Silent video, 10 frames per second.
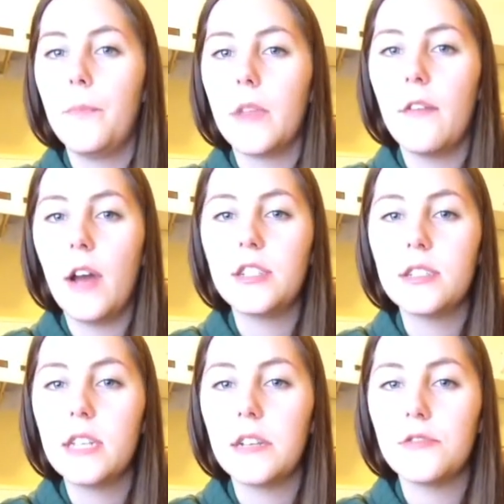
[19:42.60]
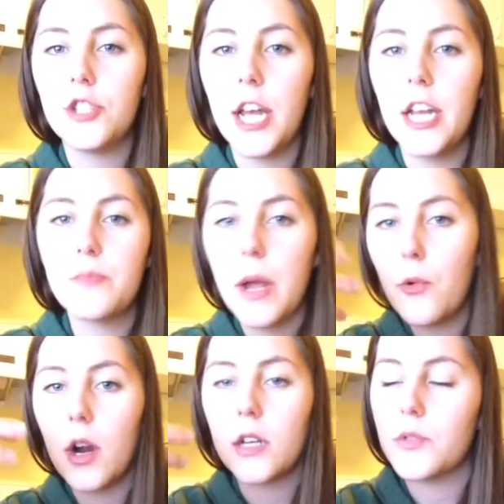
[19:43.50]
If I just, like, change my
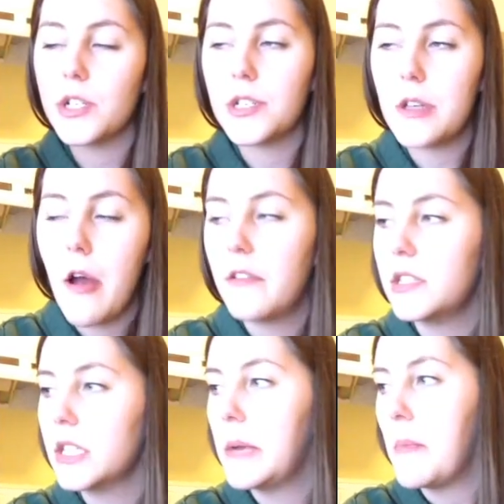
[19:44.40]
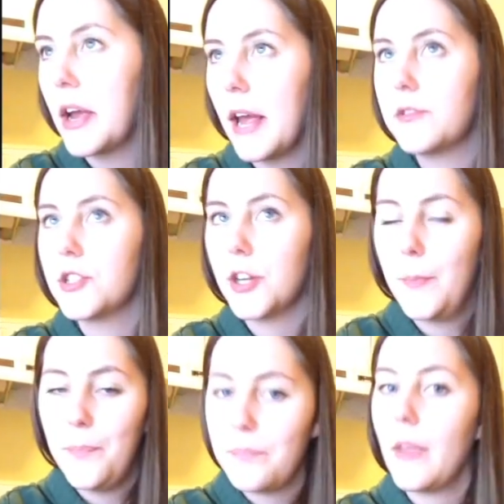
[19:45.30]
words, which is obviously my counselor
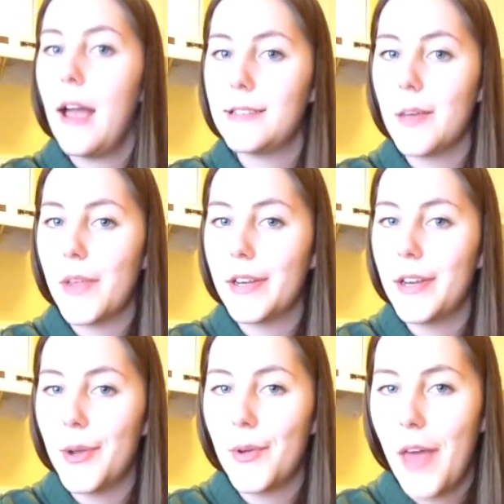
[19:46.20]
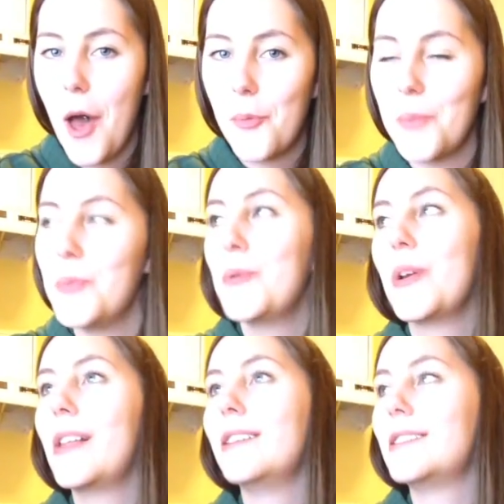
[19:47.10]
had something to do with helping me
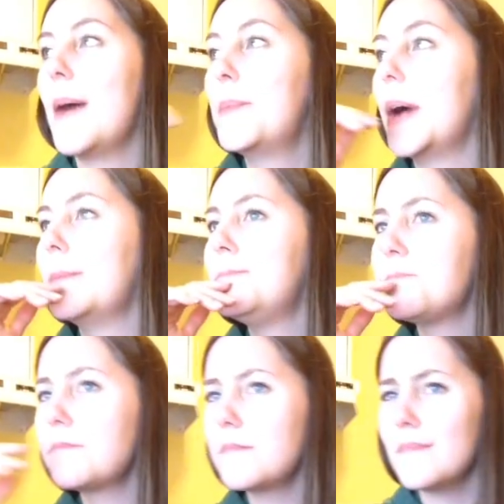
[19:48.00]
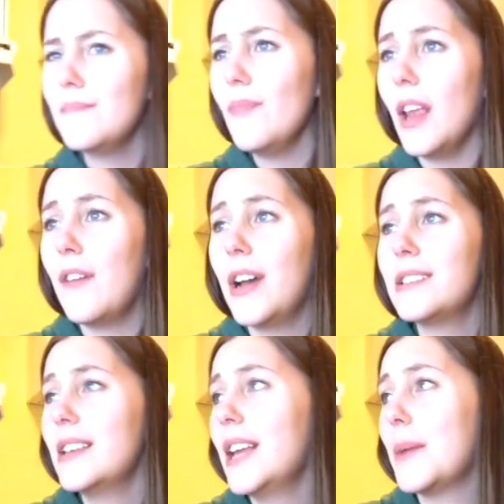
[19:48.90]
realize that, but if I
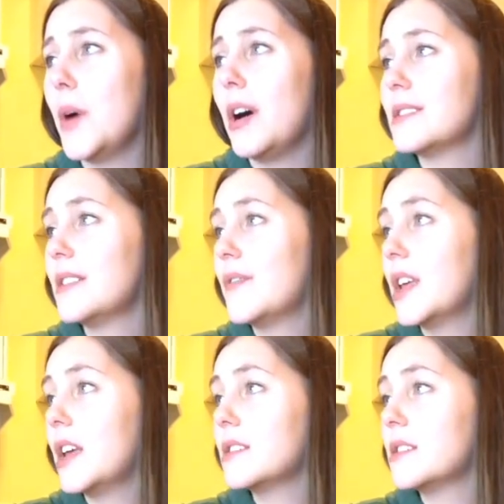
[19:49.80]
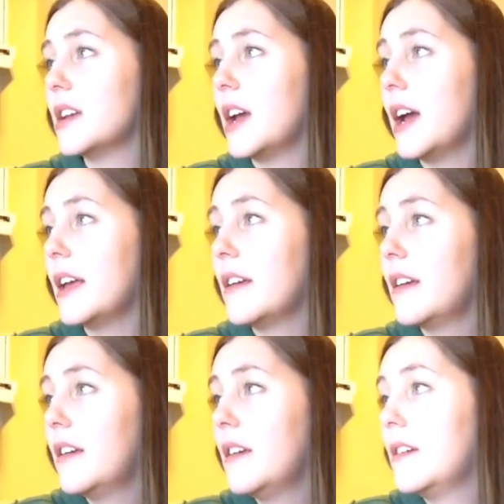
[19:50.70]
say, like, positive things and I
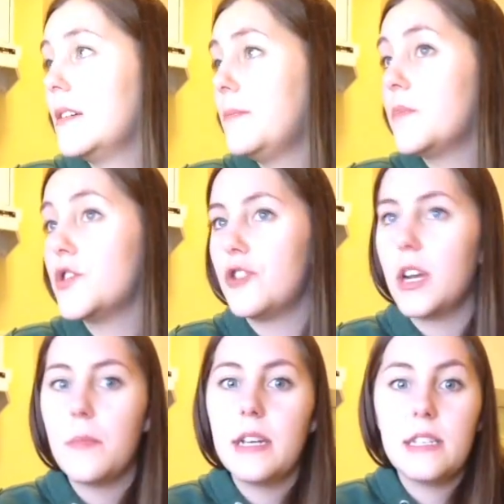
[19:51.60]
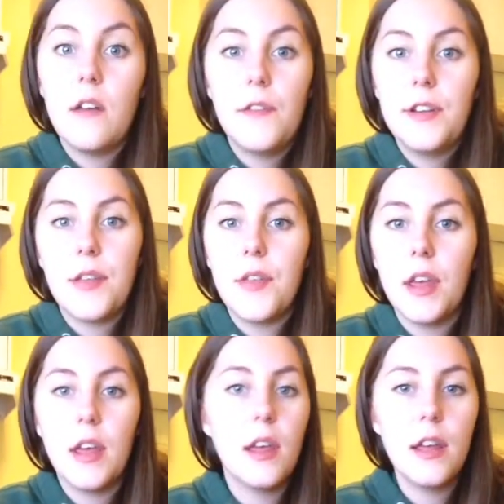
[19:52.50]
trick myself into
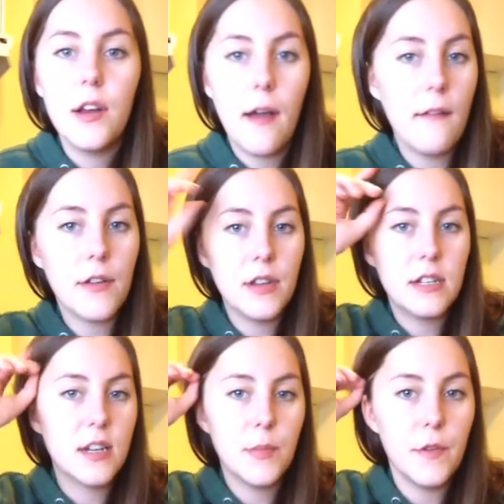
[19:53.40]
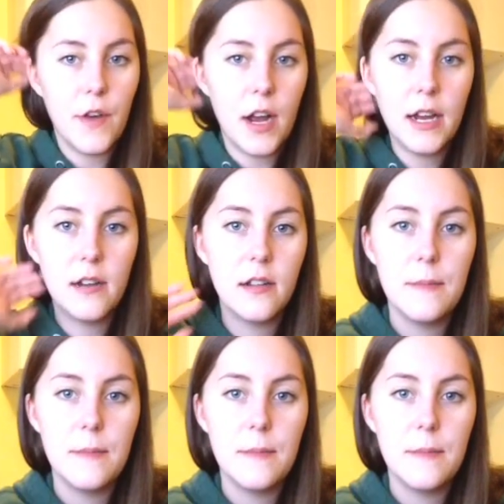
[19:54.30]
thinking, you know, everything's gonna be fine,